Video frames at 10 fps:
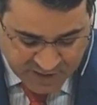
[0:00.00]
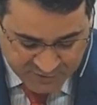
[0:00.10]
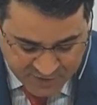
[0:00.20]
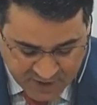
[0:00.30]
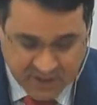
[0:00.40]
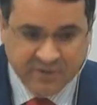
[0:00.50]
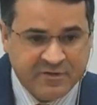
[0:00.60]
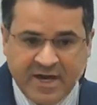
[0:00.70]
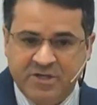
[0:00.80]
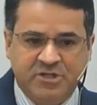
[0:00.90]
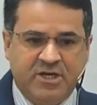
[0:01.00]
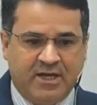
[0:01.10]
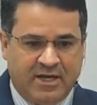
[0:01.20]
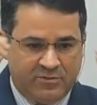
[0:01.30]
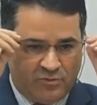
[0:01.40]
The children were,
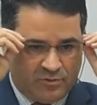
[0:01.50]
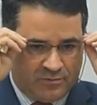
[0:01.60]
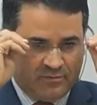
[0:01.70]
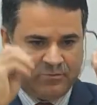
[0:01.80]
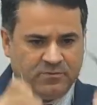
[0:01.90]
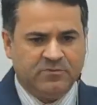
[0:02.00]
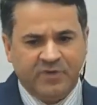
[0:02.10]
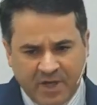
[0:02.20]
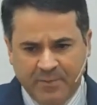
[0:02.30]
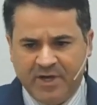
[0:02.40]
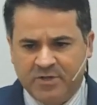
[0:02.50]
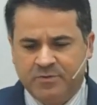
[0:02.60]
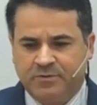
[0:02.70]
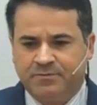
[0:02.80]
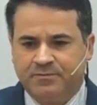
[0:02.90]
they were pleading in the temple,
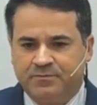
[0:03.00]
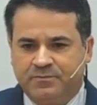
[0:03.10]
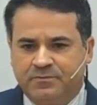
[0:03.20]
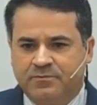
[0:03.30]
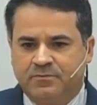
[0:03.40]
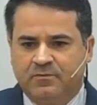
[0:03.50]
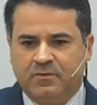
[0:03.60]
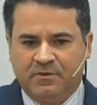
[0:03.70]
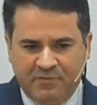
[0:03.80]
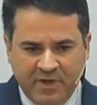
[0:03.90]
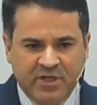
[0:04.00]
Hosanna, son of David.